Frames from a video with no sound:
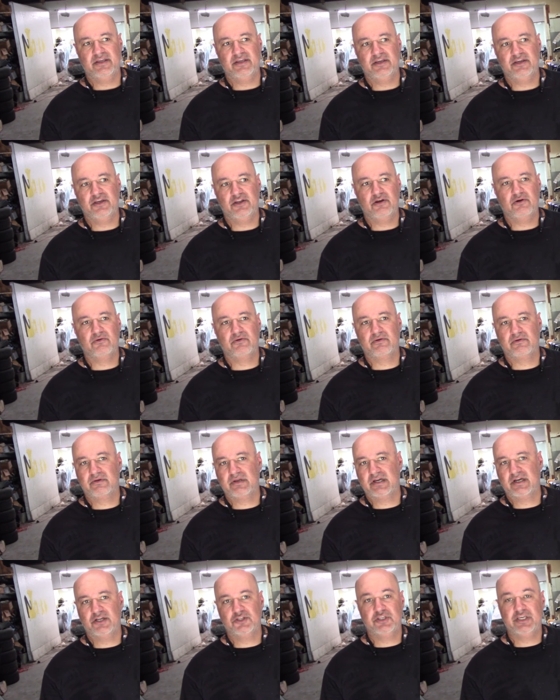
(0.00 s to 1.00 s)
you know,
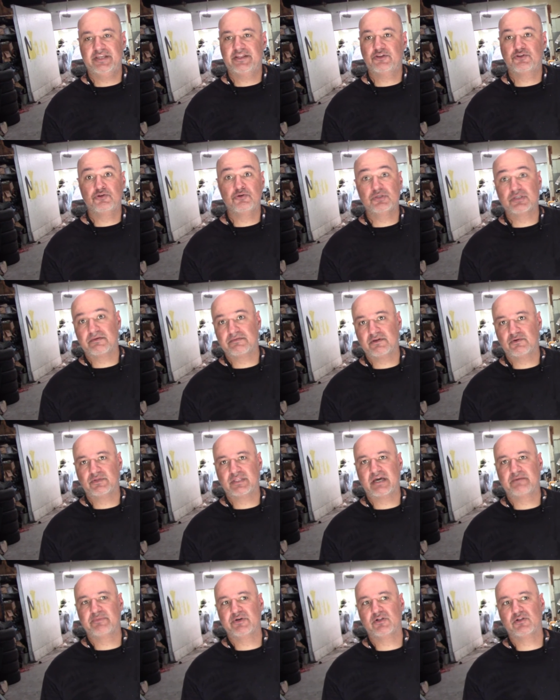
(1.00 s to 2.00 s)
either do something with
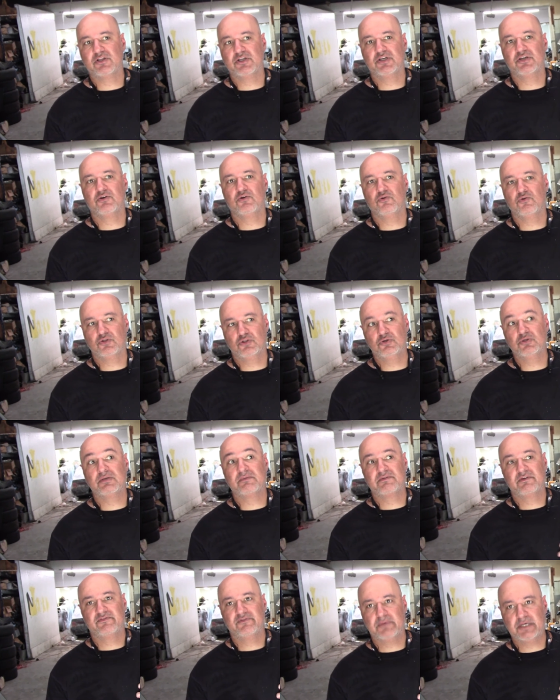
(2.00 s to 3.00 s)
that building or do
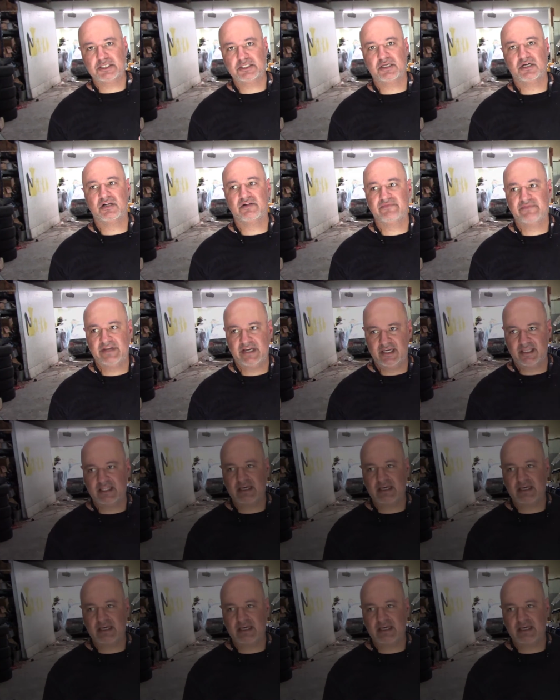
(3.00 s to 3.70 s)
something for myself in